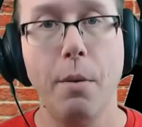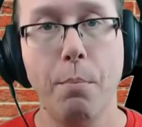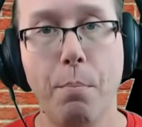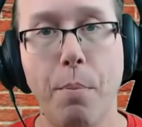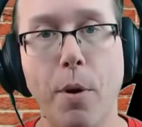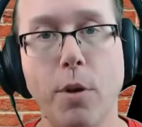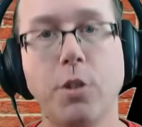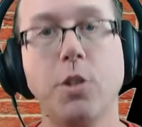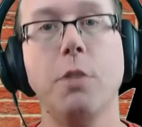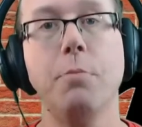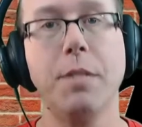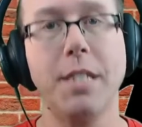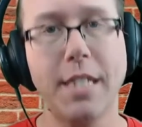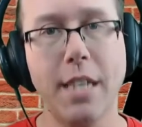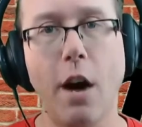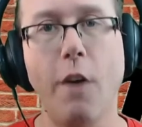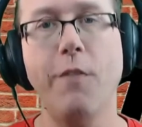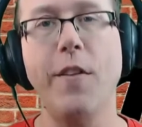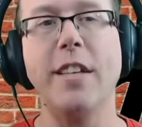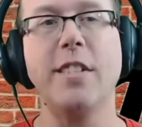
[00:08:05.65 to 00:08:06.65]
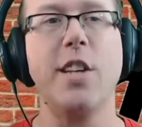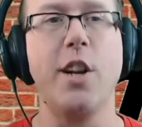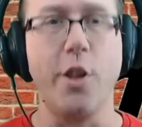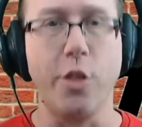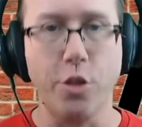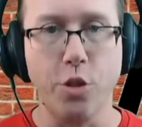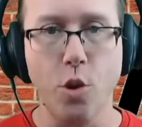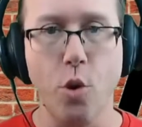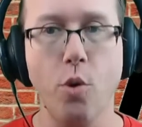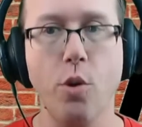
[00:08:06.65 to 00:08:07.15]
puts himself as an
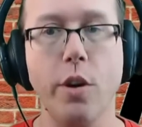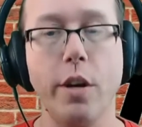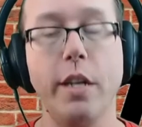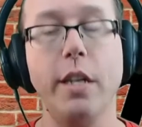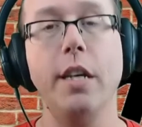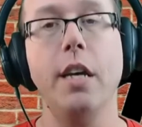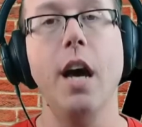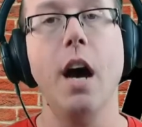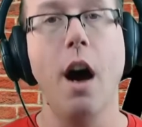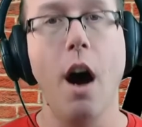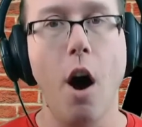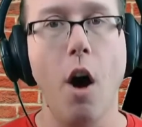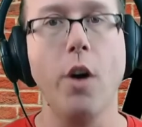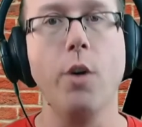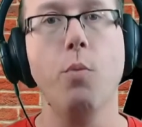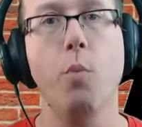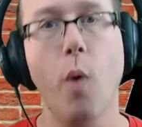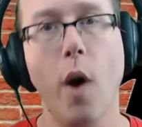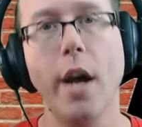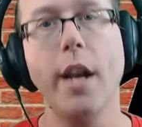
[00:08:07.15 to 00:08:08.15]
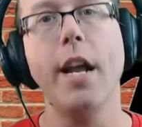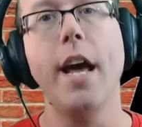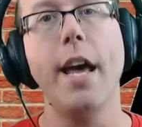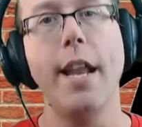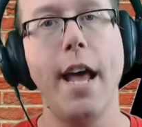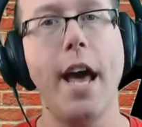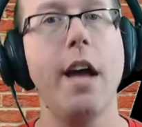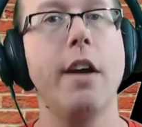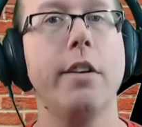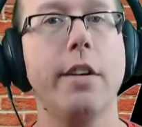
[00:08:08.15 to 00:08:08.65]
authority on what an
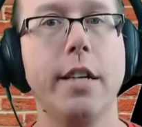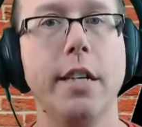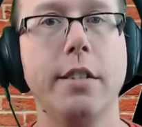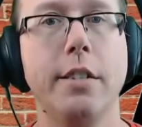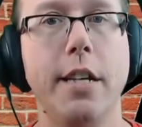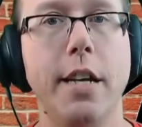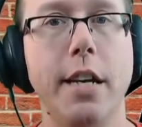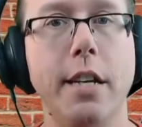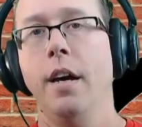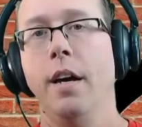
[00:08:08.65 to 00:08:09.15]
anarchist is